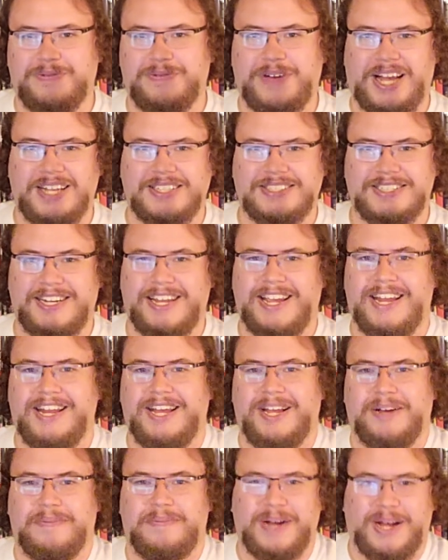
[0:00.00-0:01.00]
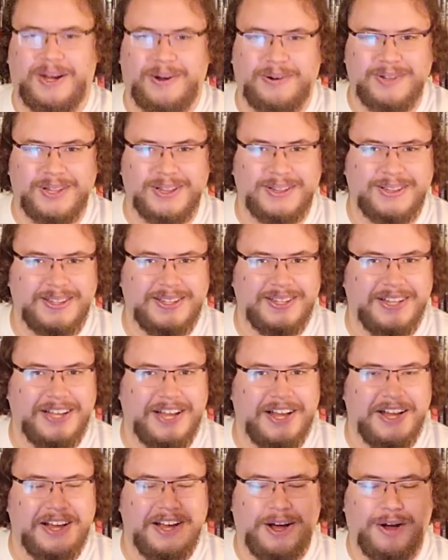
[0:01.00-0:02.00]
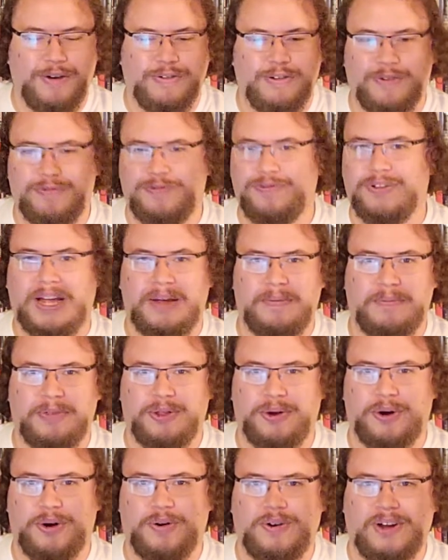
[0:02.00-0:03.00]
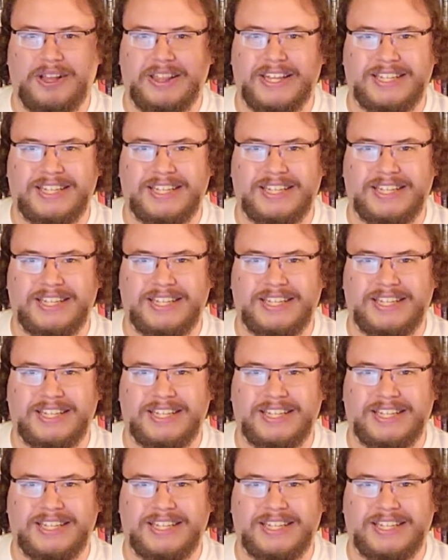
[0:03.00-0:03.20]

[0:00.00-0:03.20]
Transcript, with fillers: fascinating about a, a flamethrower.